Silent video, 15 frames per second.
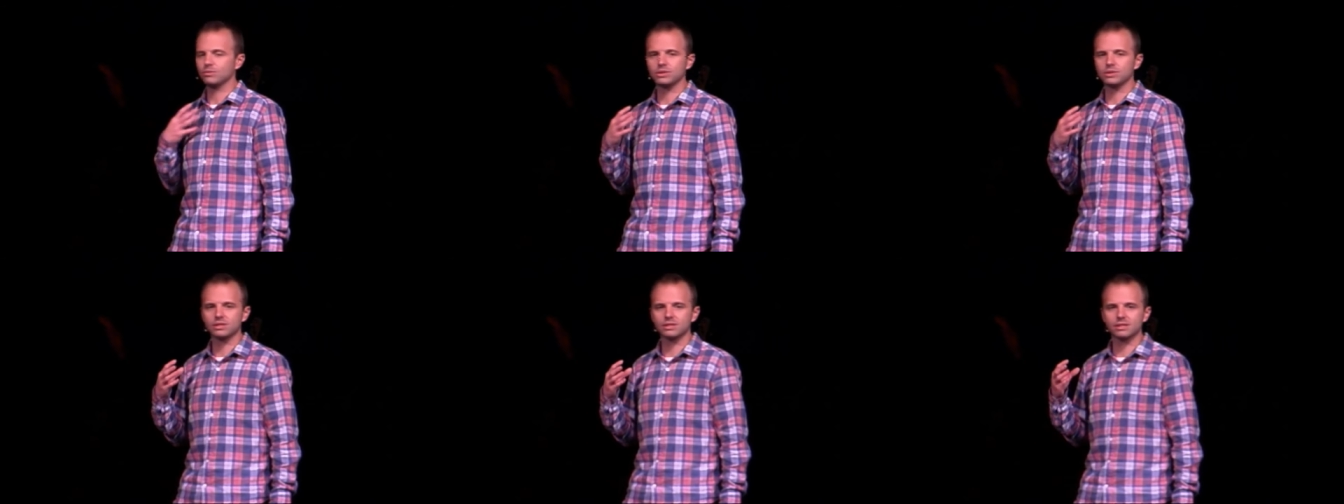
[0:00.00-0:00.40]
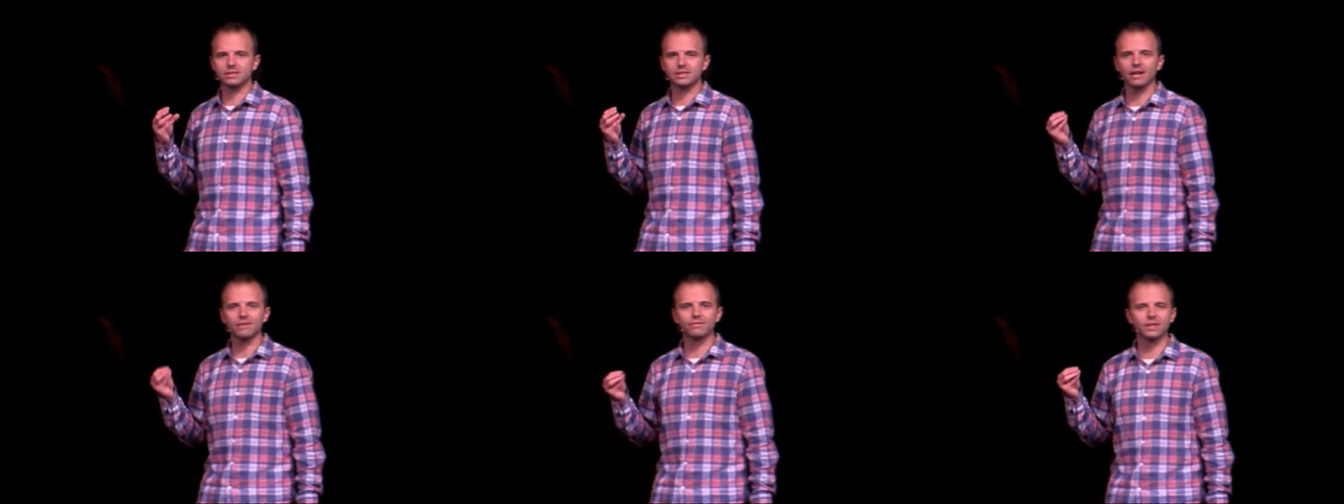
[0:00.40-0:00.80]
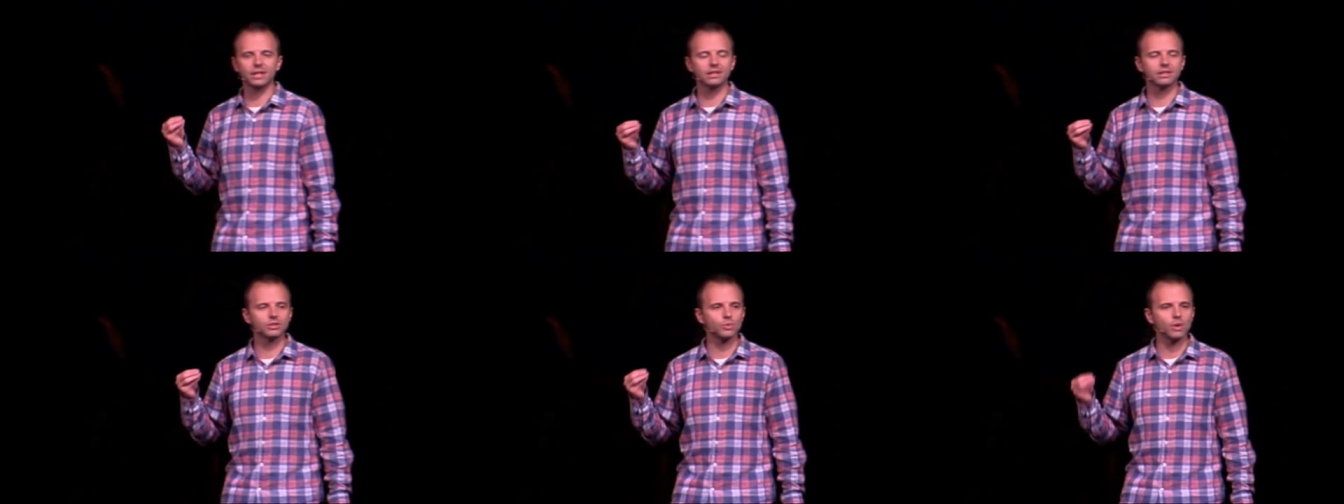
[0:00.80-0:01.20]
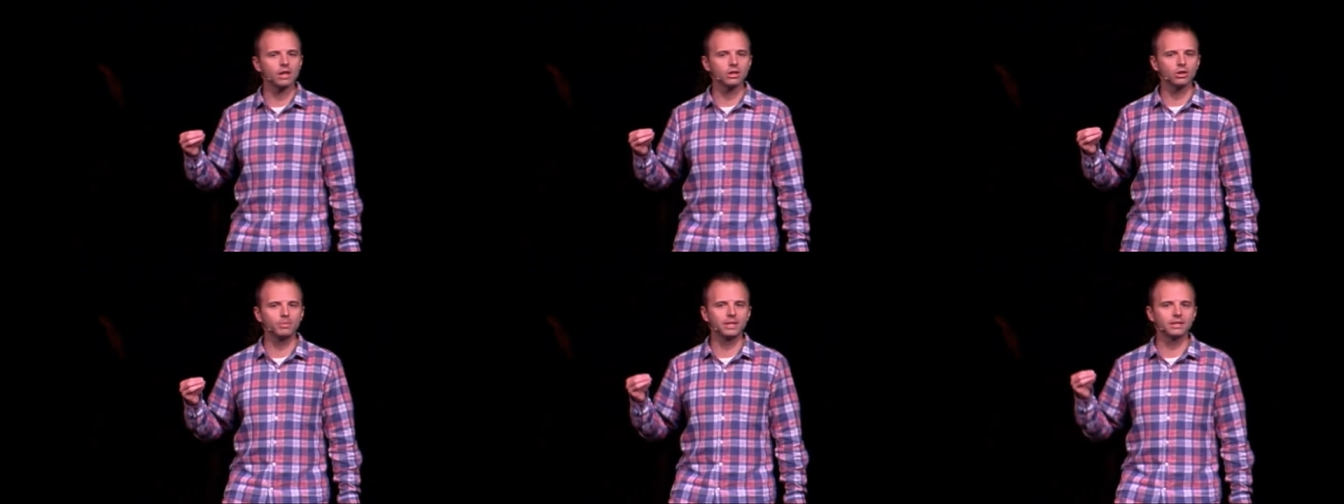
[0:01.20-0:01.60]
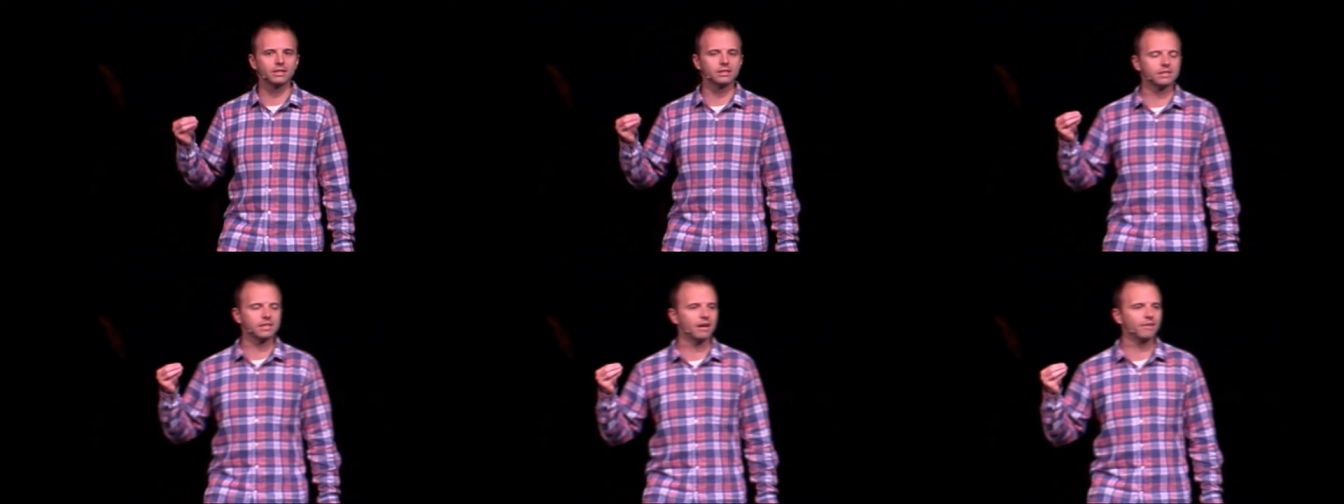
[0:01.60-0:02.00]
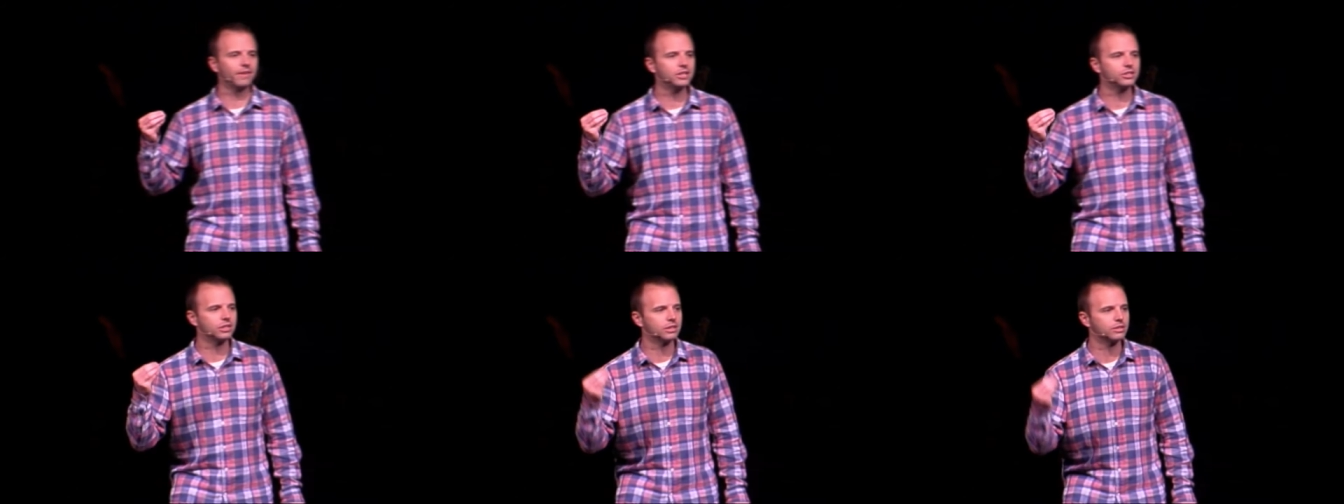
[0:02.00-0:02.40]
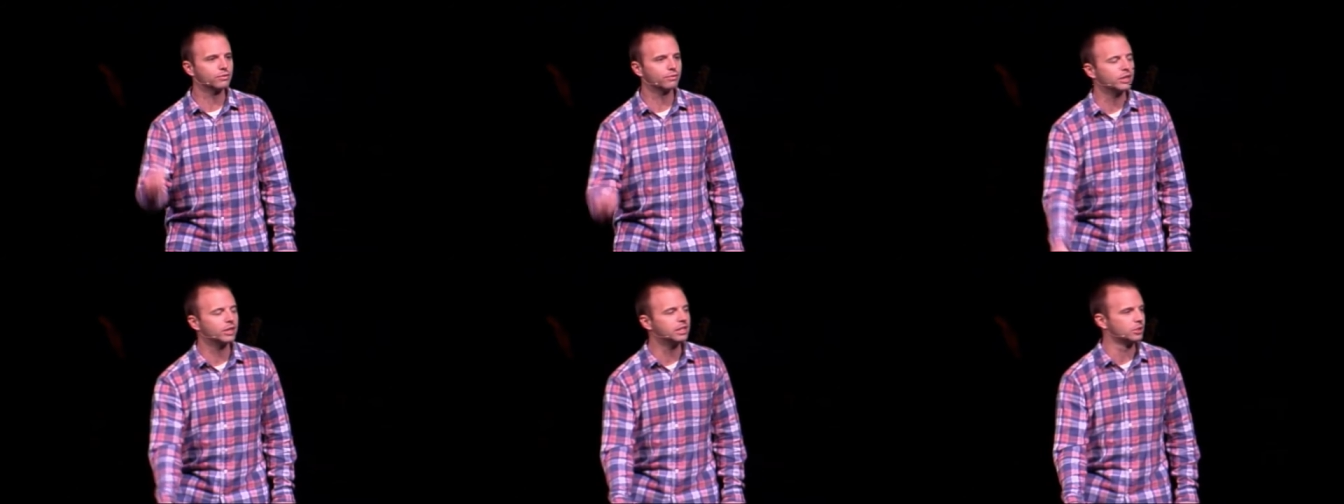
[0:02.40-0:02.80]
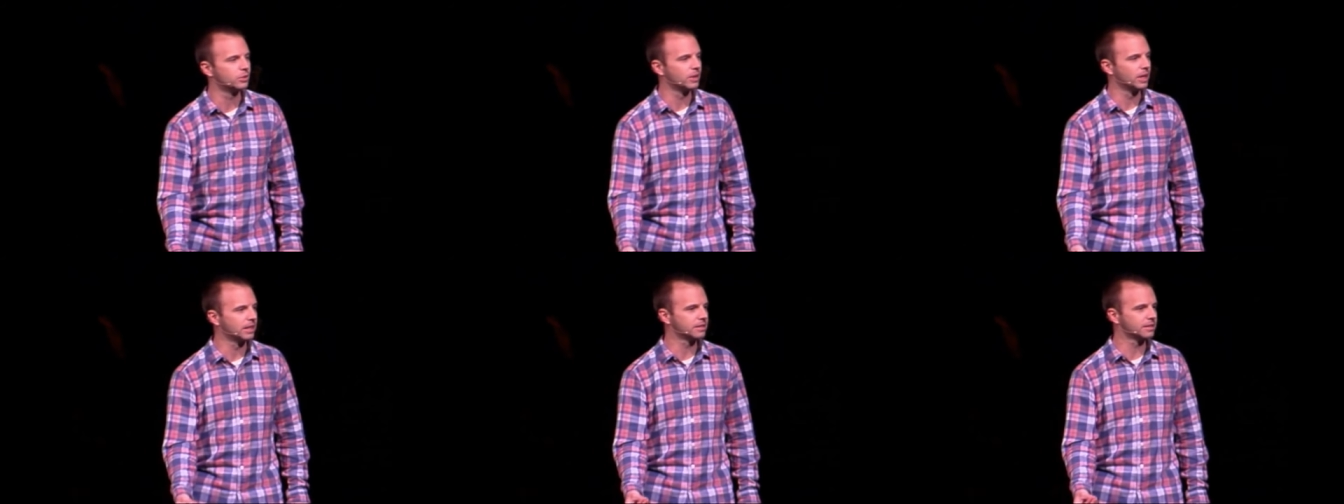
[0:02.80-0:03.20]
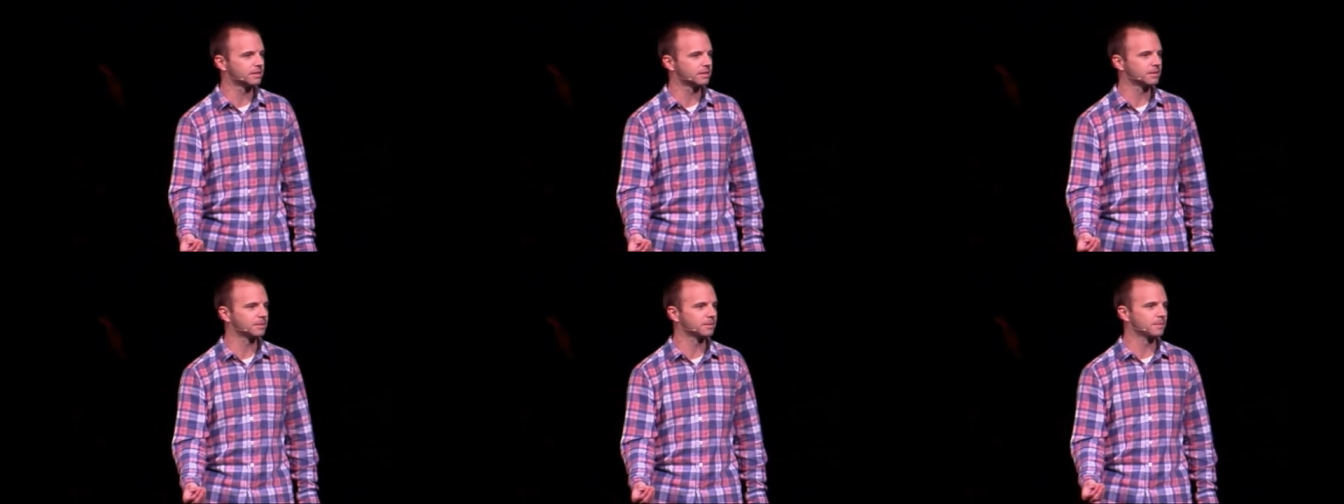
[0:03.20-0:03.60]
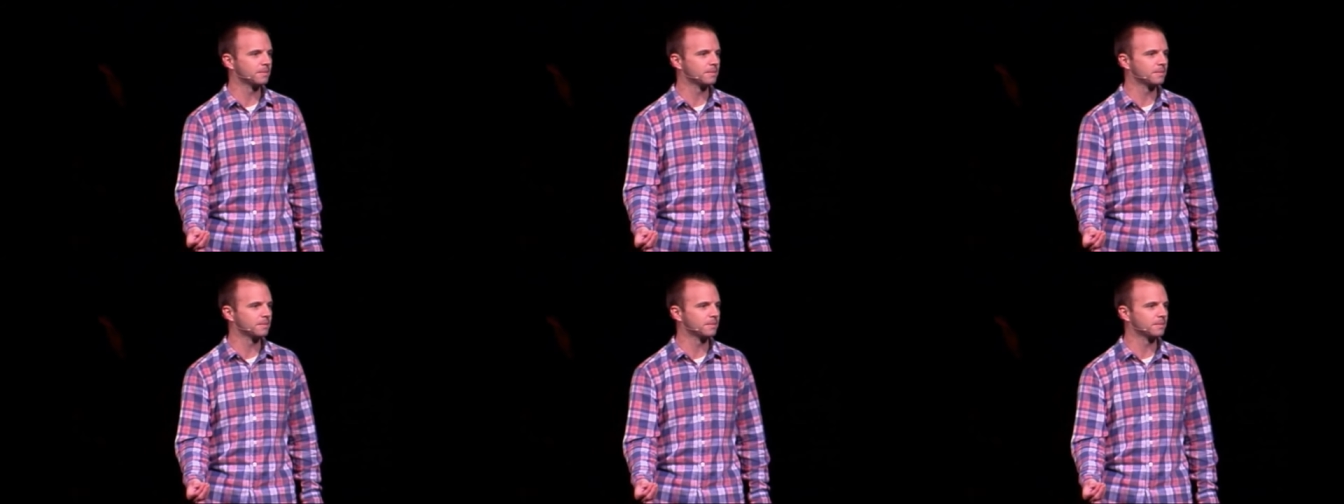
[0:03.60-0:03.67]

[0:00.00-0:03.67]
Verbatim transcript: which is a tough thing to swallow because salvation is free to us.